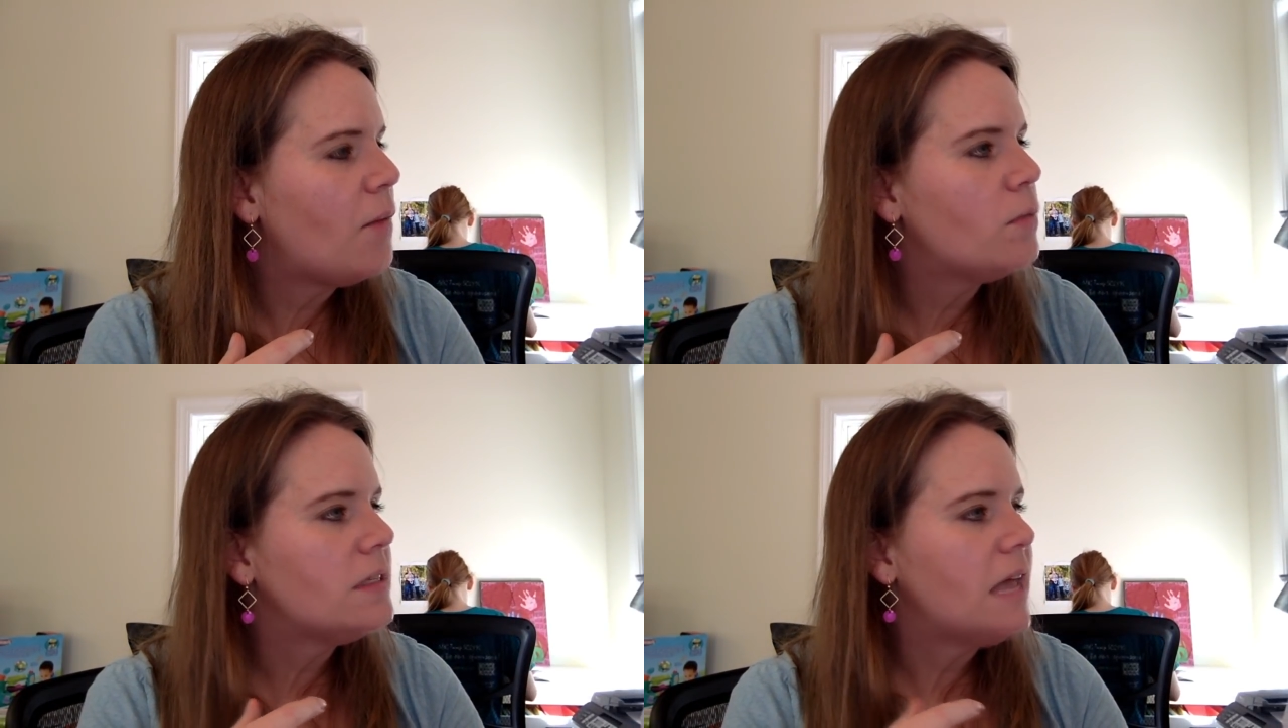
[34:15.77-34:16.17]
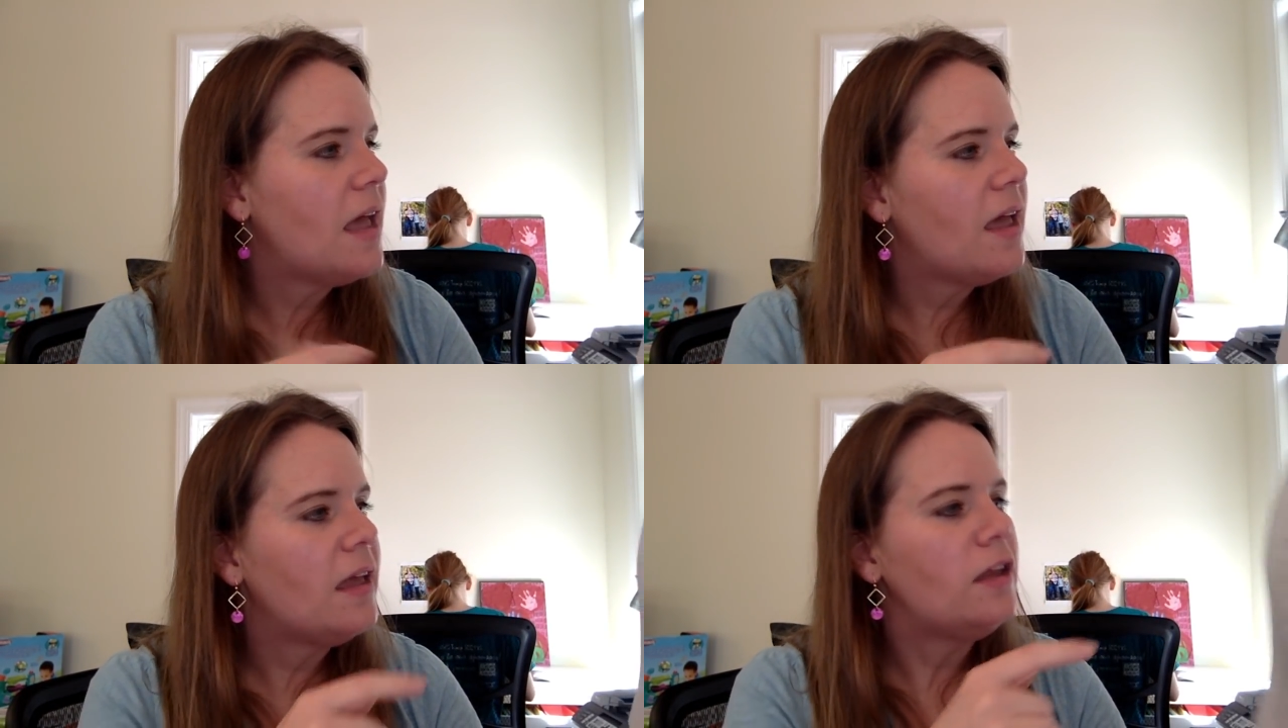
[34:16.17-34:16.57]
will
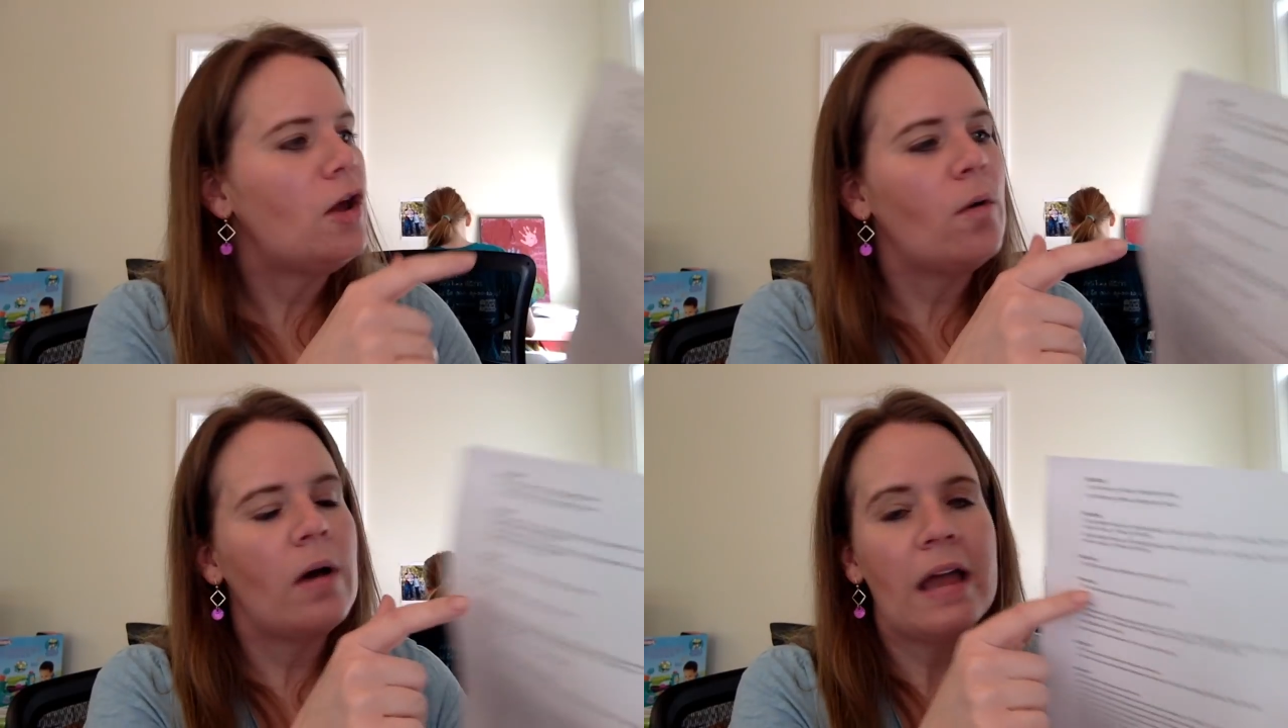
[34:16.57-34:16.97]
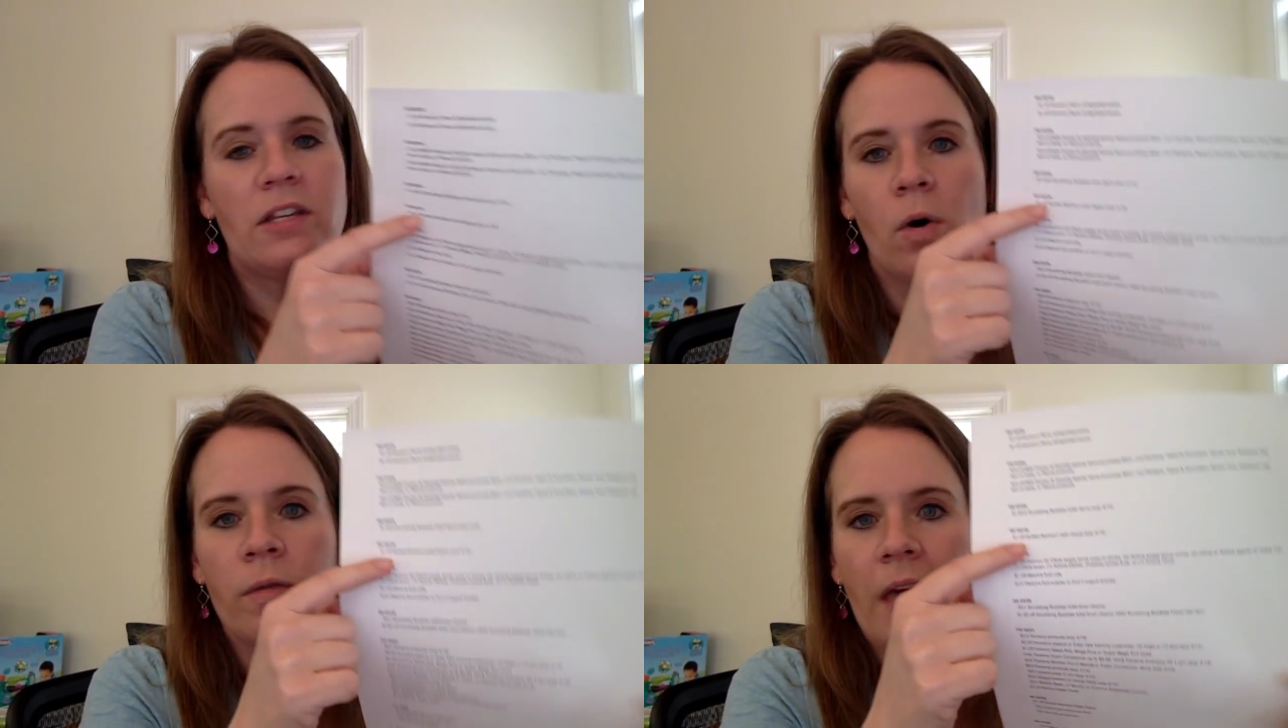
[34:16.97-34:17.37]
say, you know, I
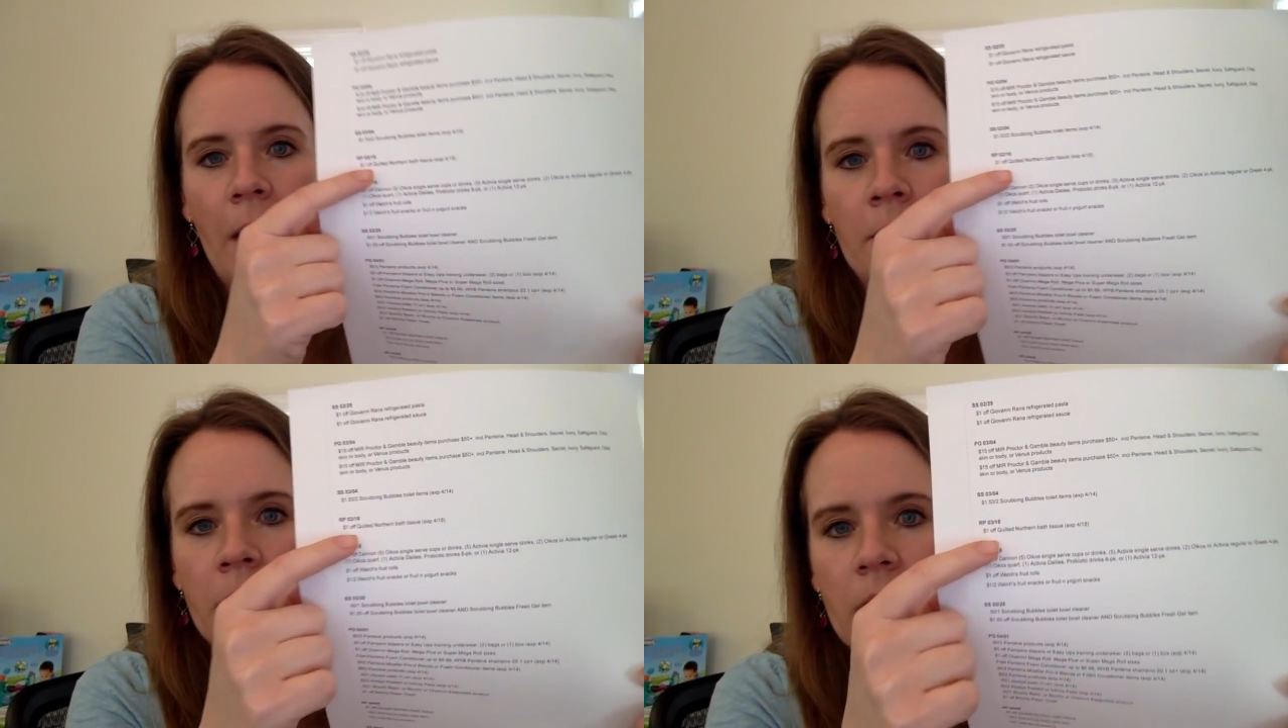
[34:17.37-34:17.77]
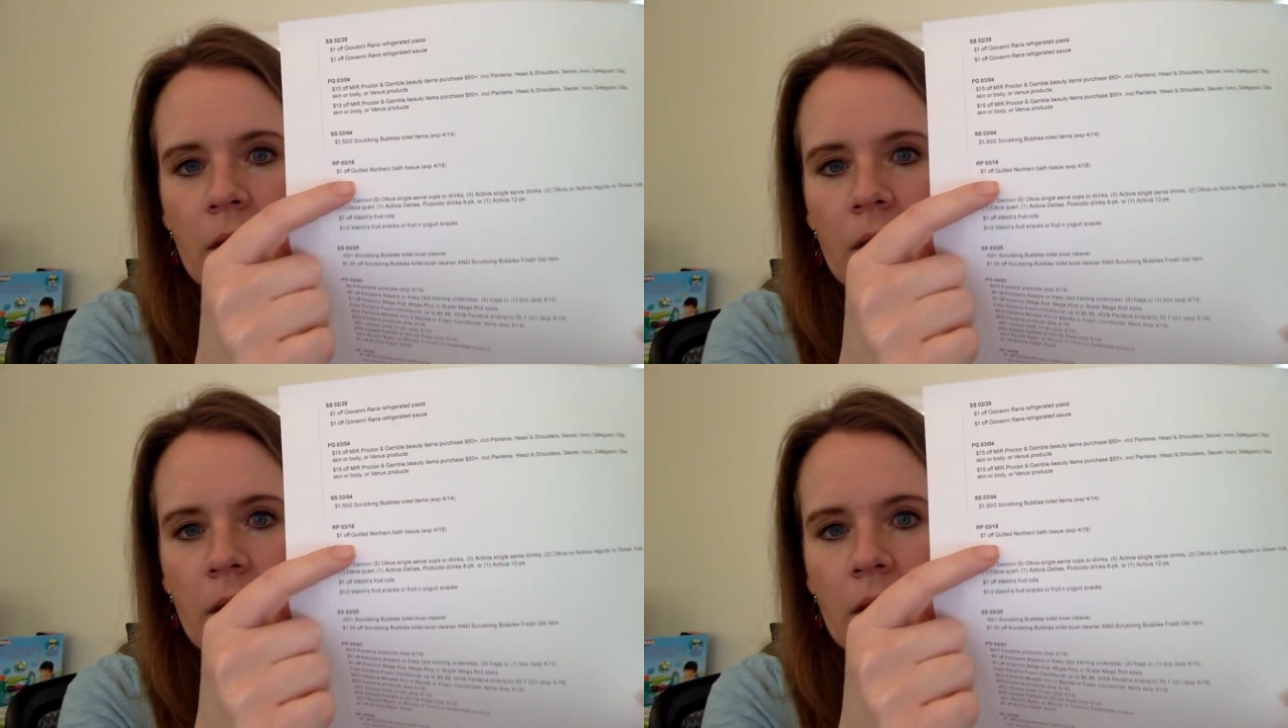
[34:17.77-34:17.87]
told them,